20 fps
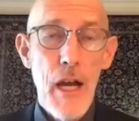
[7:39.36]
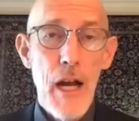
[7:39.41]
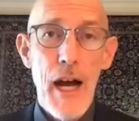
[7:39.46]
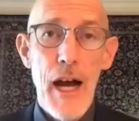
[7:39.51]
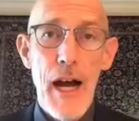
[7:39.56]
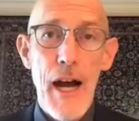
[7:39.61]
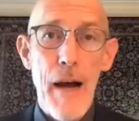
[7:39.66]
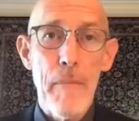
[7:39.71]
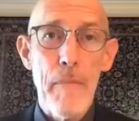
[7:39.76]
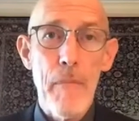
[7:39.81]

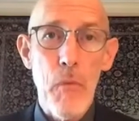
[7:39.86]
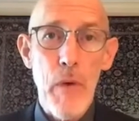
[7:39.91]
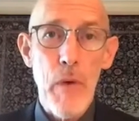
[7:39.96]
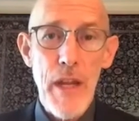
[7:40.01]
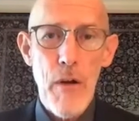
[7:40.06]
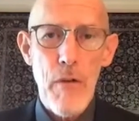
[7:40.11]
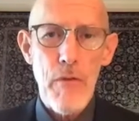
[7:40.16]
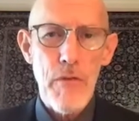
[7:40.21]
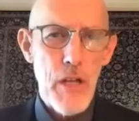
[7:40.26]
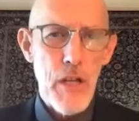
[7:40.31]
Um, we
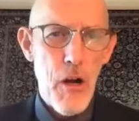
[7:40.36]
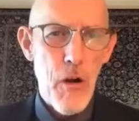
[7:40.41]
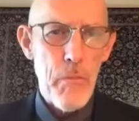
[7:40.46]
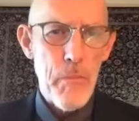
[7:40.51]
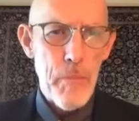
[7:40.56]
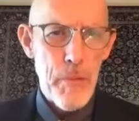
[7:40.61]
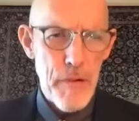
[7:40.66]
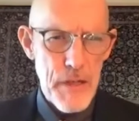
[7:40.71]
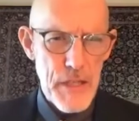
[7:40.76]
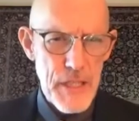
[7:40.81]
don't know
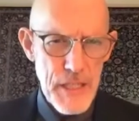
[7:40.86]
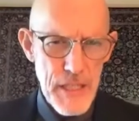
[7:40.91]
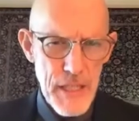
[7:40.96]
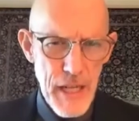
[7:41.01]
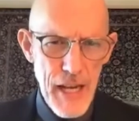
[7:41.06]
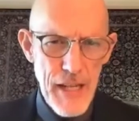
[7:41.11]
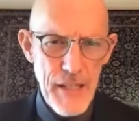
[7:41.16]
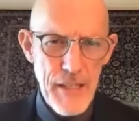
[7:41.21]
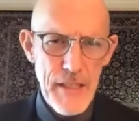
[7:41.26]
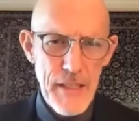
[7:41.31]

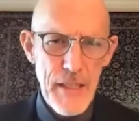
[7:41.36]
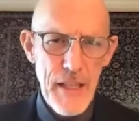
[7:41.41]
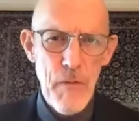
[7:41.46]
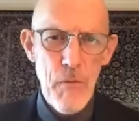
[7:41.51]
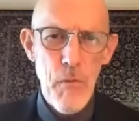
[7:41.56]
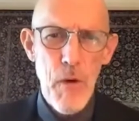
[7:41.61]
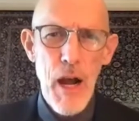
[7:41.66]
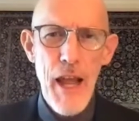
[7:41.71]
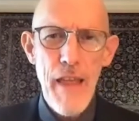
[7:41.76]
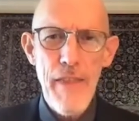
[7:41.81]
precisely
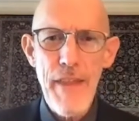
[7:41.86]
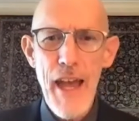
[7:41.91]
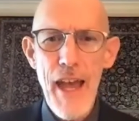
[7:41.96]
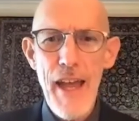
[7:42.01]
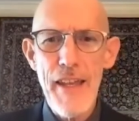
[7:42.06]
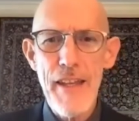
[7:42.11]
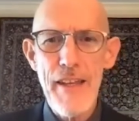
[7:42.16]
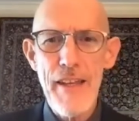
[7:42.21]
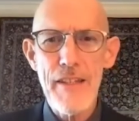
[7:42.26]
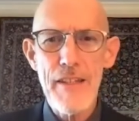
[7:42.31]
why that
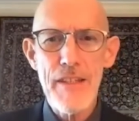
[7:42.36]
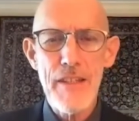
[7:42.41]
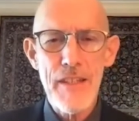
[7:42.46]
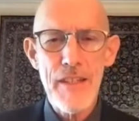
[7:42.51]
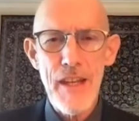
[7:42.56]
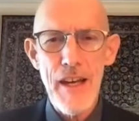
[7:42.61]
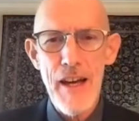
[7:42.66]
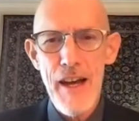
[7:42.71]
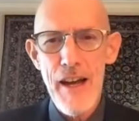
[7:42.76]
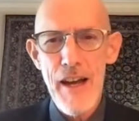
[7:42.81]
is.
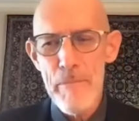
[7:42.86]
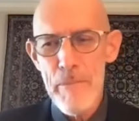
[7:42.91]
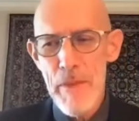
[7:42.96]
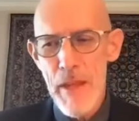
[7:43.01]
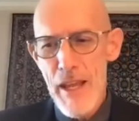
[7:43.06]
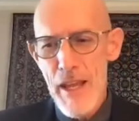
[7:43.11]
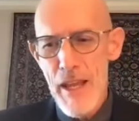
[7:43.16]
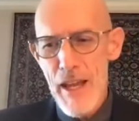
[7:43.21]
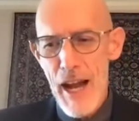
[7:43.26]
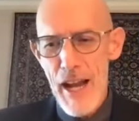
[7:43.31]
Um,
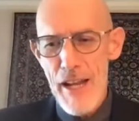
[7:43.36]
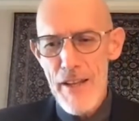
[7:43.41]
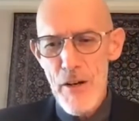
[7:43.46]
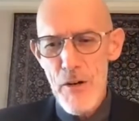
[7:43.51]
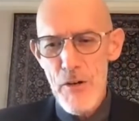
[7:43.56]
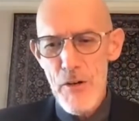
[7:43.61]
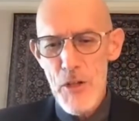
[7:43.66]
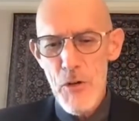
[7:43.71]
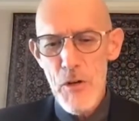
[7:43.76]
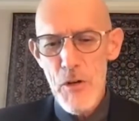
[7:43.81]
I know
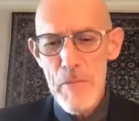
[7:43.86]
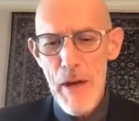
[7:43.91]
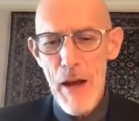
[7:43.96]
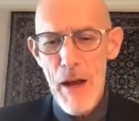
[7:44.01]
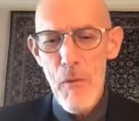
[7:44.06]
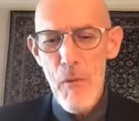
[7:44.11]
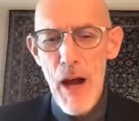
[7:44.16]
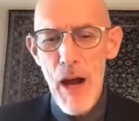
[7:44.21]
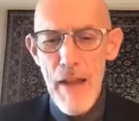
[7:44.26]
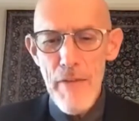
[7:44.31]
you and my
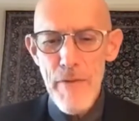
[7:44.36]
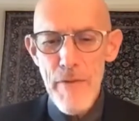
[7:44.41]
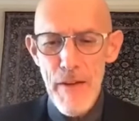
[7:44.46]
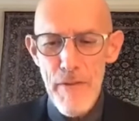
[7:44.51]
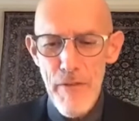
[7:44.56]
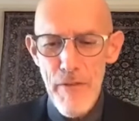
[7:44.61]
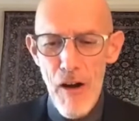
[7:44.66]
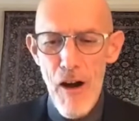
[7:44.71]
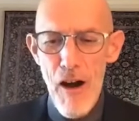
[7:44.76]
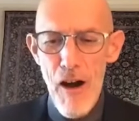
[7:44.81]
wife
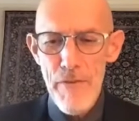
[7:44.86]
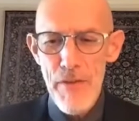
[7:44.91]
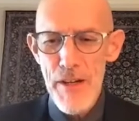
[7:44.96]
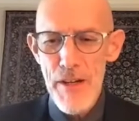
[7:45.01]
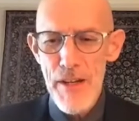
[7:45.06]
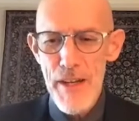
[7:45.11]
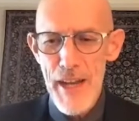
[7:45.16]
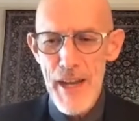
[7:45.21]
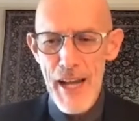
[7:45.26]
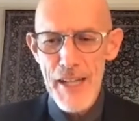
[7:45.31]
have offered
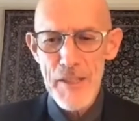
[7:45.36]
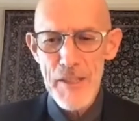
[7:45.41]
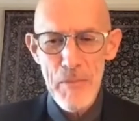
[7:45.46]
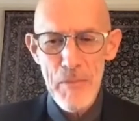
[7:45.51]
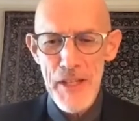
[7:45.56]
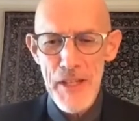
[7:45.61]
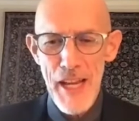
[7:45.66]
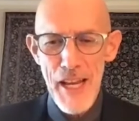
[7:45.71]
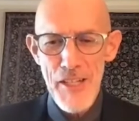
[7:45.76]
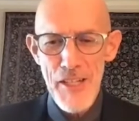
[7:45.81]
an
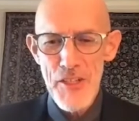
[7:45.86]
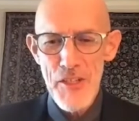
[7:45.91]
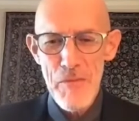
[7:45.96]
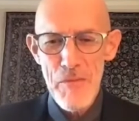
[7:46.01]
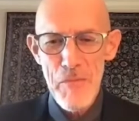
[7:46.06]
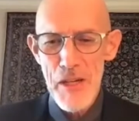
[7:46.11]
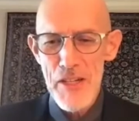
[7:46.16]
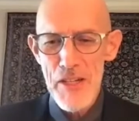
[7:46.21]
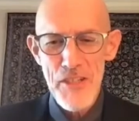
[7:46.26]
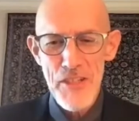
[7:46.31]
explanation,
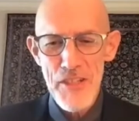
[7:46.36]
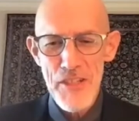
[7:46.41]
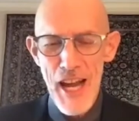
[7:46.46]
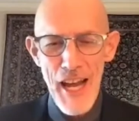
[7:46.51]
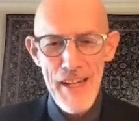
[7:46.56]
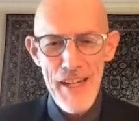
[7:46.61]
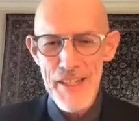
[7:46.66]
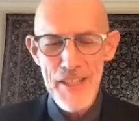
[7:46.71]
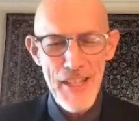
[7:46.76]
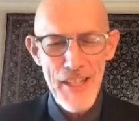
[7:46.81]
but it's
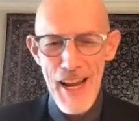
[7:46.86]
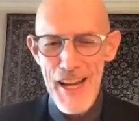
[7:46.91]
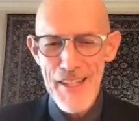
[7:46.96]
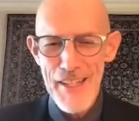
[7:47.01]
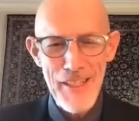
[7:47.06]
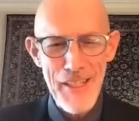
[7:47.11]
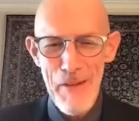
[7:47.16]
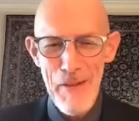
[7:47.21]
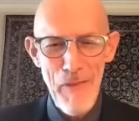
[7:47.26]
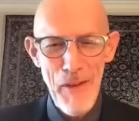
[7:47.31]
not a
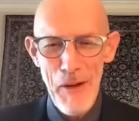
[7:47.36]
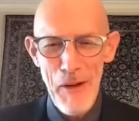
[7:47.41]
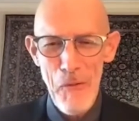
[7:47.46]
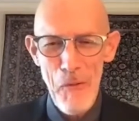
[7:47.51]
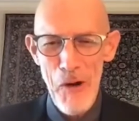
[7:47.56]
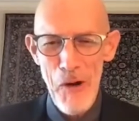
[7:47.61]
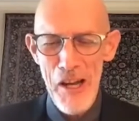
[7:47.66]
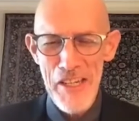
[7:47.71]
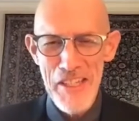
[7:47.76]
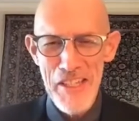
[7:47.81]
scientific
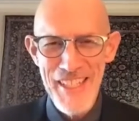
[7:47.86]
one.